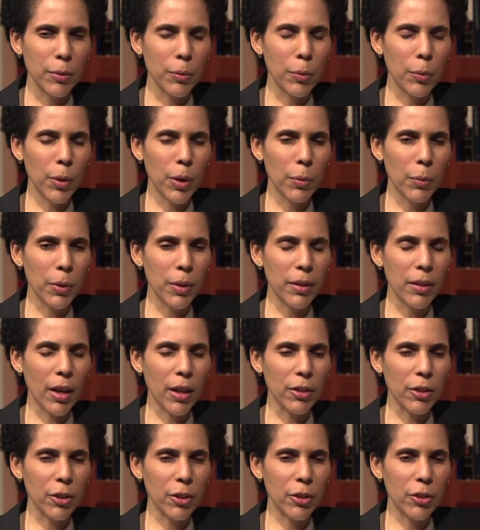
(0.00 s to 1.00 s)
went with
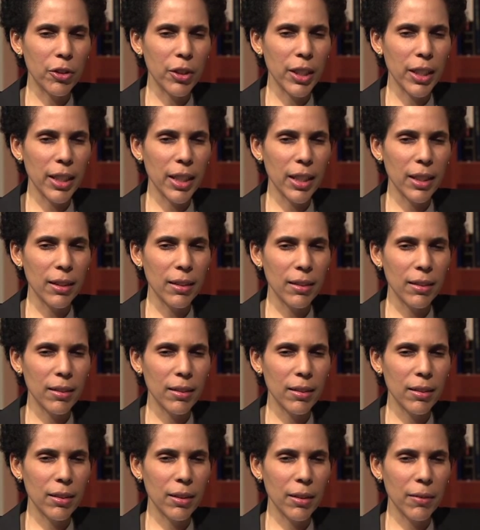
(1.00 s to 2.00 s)
Dr.
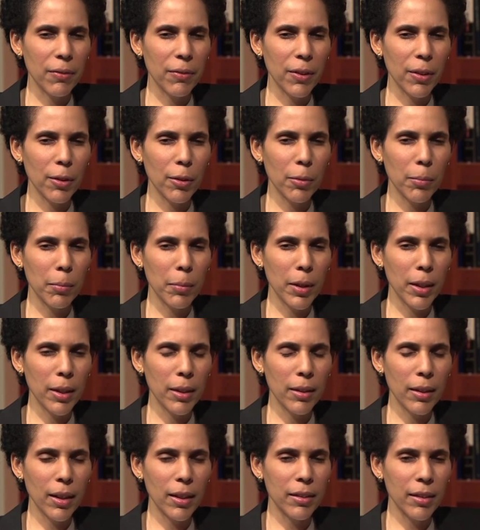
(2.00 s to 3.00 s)
Jenkins to film
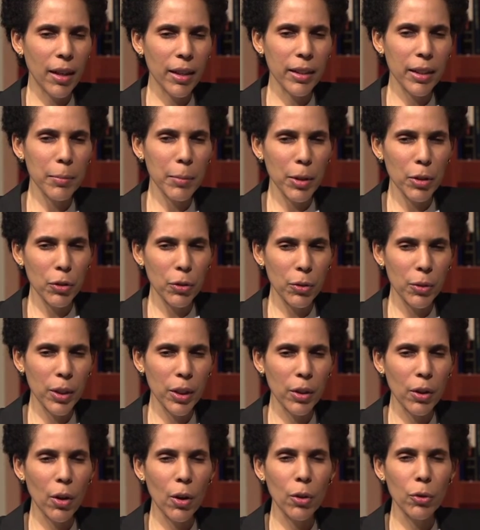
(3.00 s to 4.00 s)
a documentary
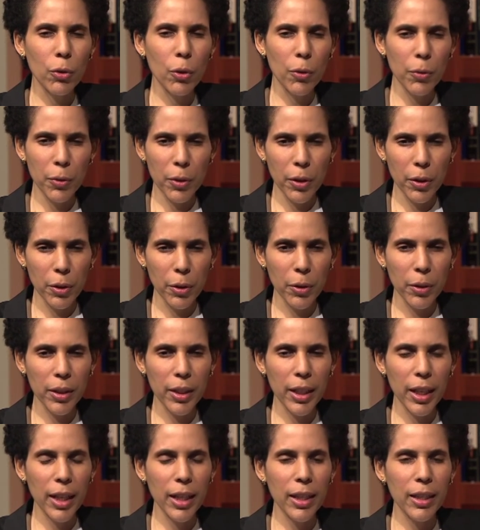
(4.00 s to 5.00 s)
called Over the
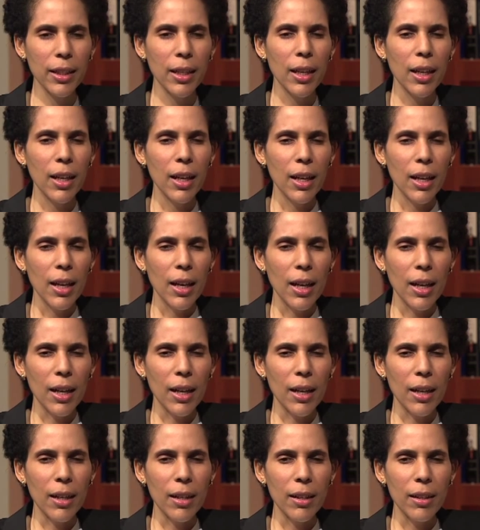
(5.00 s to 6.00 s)
Hurricane,
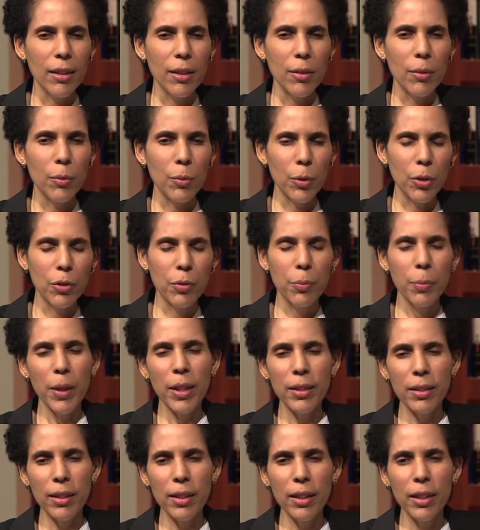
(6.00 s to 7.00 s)
which
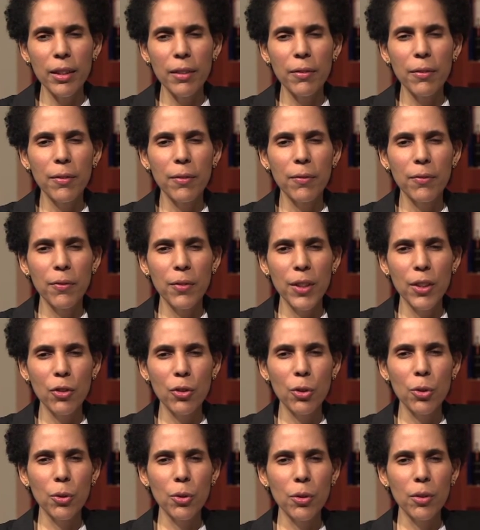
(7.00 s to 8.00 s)
basically
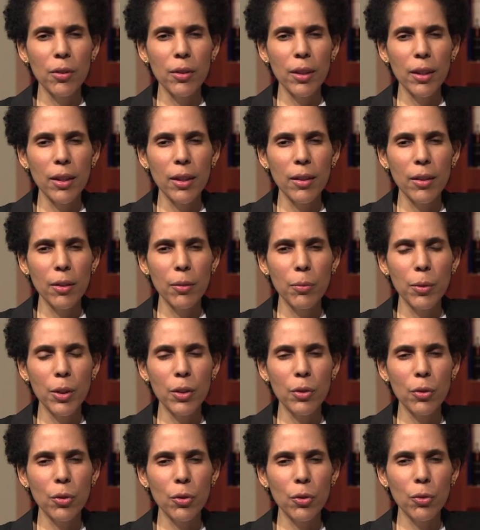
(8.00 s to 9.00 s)
features the
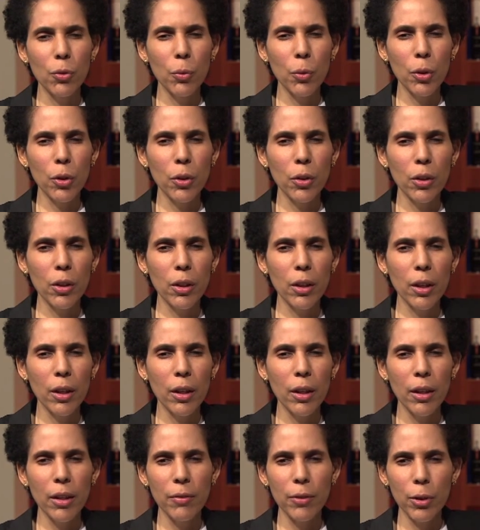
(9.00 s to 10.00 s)
research work
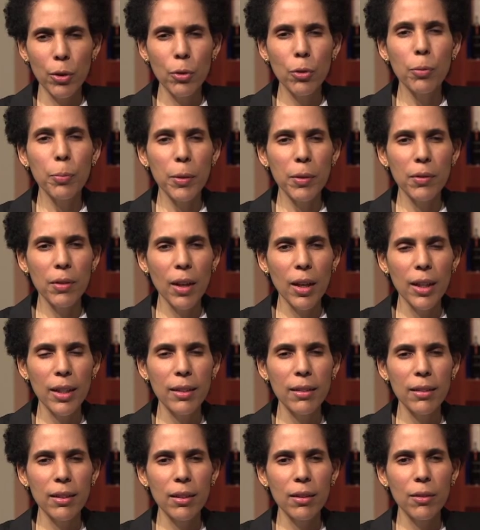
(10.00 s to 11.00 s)
of a group of
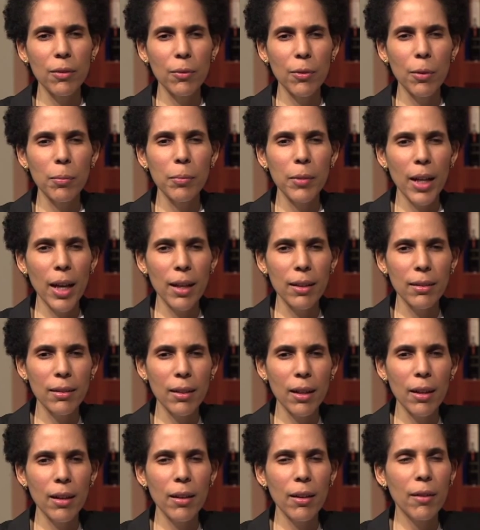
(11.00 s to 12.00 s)
scientists from
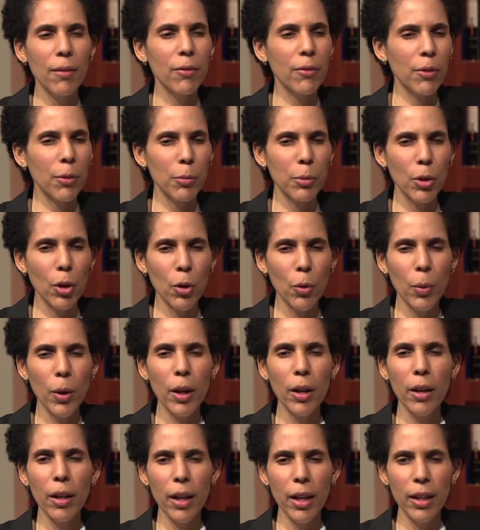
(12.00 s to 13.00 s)
NASA, from
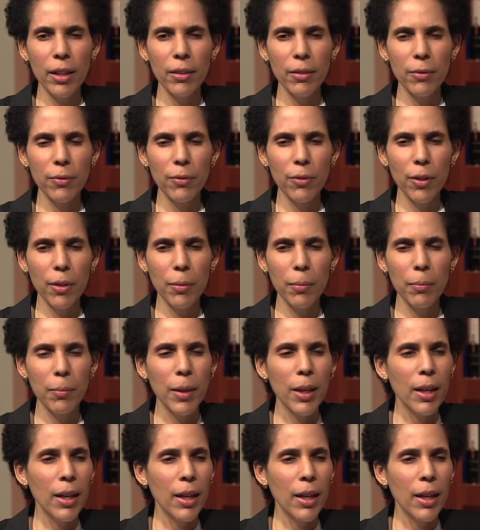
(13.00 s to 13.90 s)
NOAA, and from